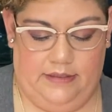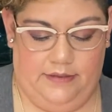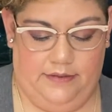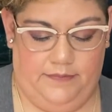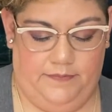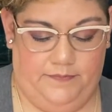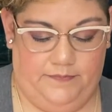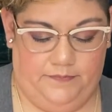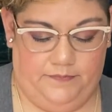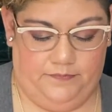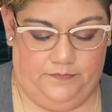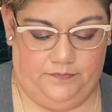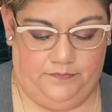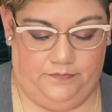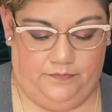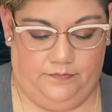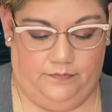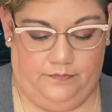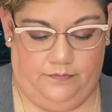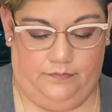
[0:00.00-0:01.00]

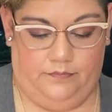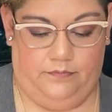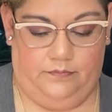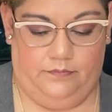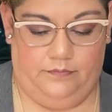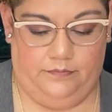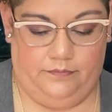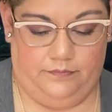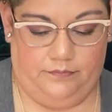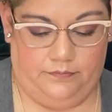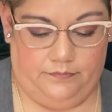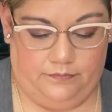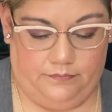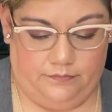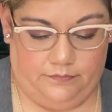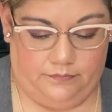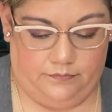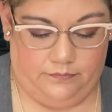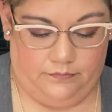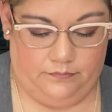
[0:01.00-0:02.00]

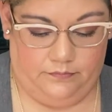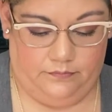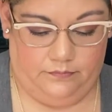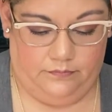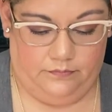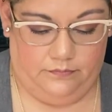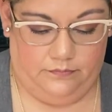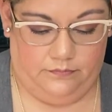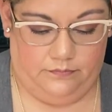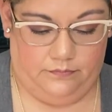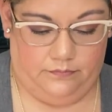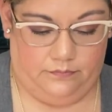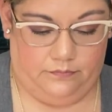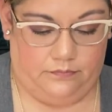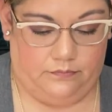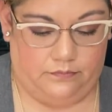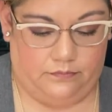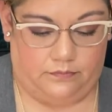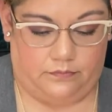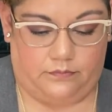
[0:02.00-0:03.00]

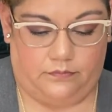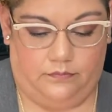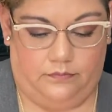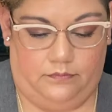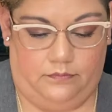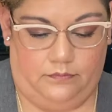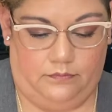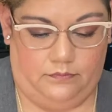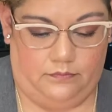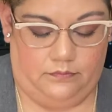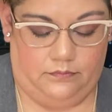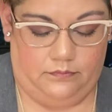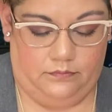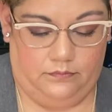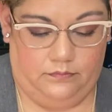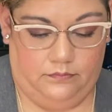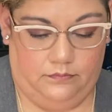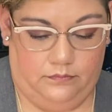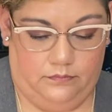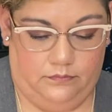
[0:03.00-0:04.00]

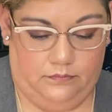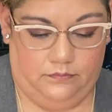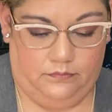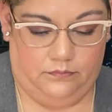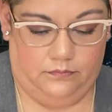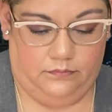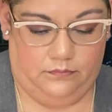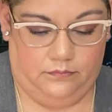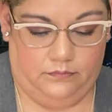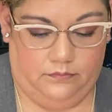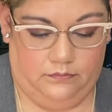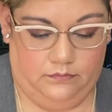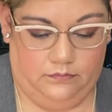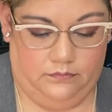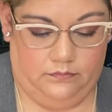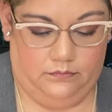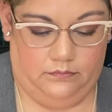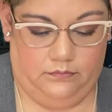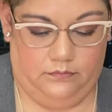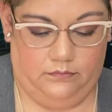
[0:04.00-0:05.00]

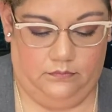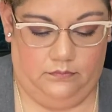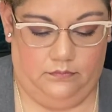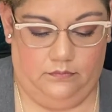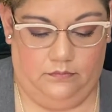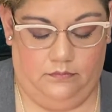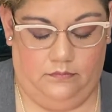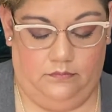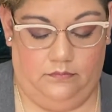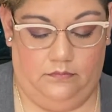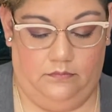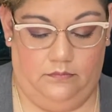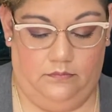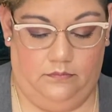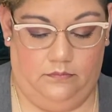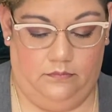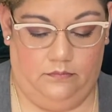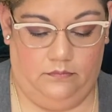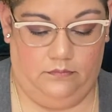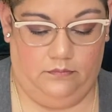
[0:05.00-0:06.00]

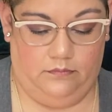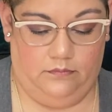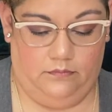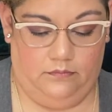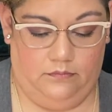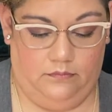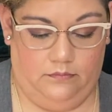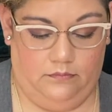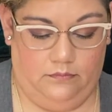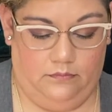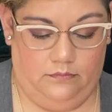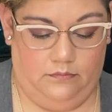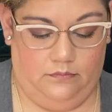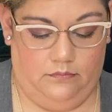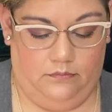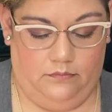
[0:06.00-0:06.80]
(silence)